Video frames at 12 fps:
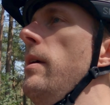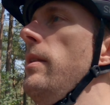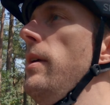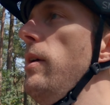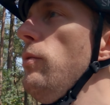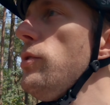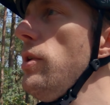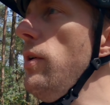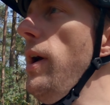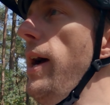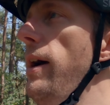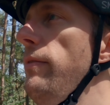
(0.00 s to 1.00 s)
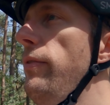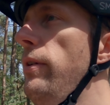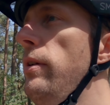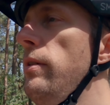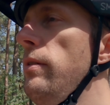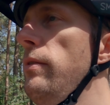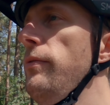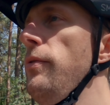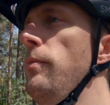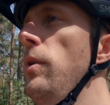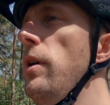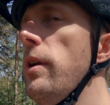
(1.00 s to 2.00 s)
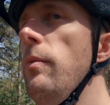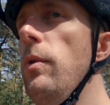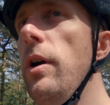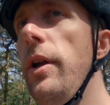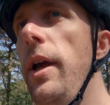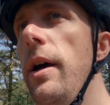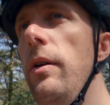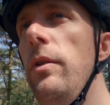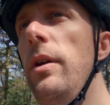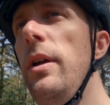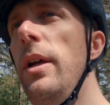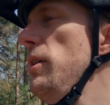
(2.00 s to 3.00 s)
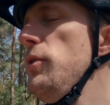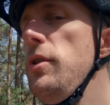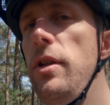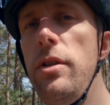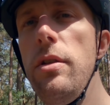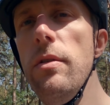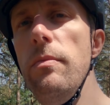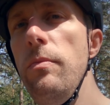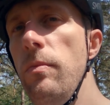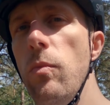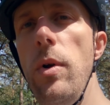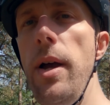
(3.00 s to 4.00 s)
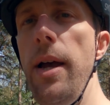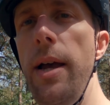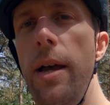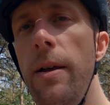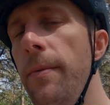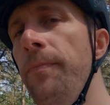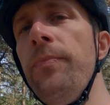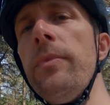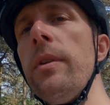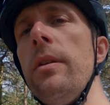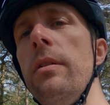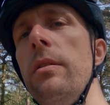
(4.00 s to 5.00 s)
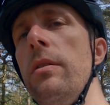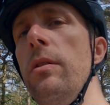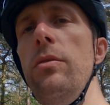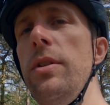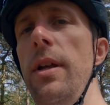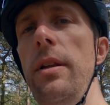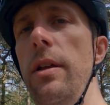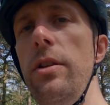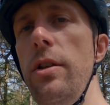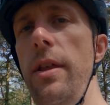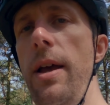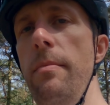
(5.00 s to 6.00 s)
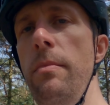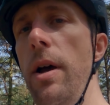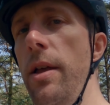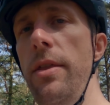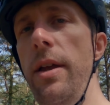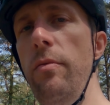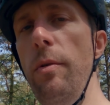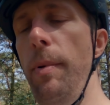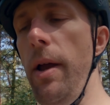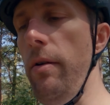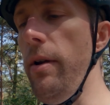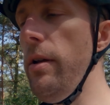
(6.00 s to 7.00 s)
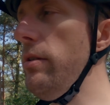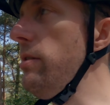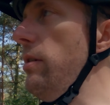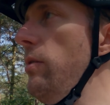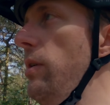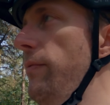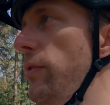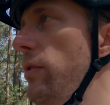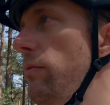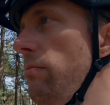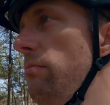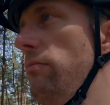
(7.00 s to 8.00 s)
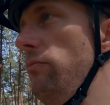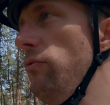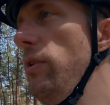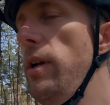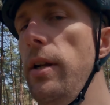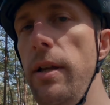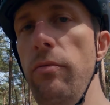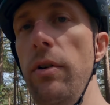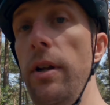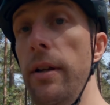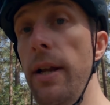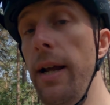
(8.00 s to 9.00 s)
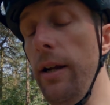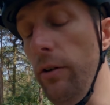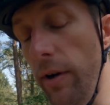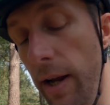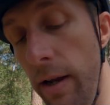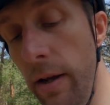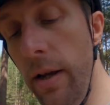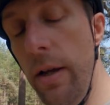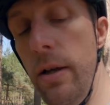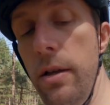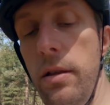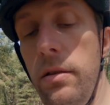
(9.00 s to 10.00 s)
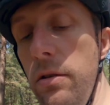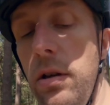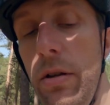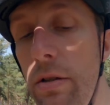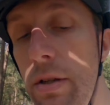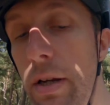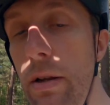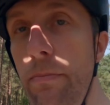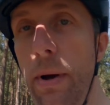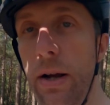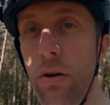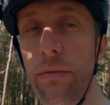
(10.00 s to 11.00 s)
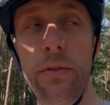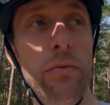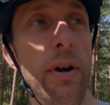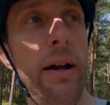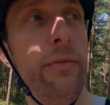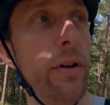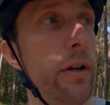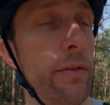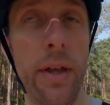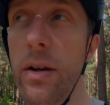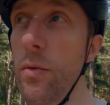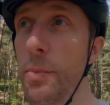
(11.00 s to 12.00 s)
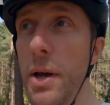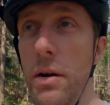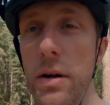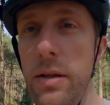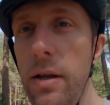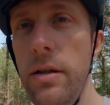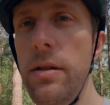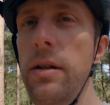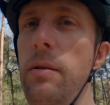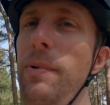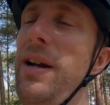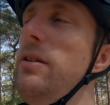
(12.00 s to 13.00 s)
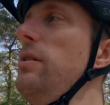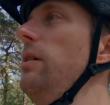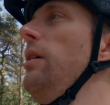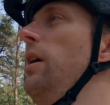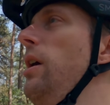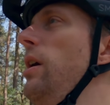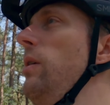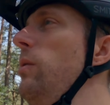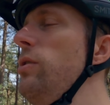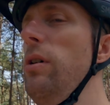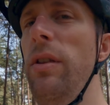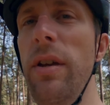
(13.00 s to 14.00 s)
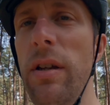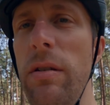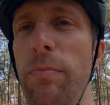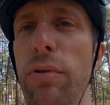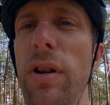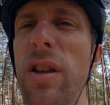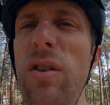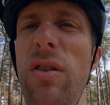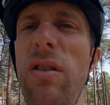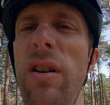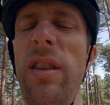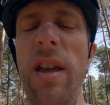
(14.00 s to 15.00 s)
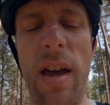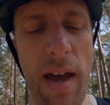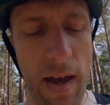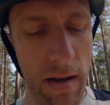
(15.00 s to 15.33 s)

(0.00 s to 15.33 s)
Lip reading: They also have, from what I can work out, a system where you send it to them and they repair it. So if you really knacker it, you can send it back off to Rapha, they repair it and they send it back to you, which I think is a pretty good idea.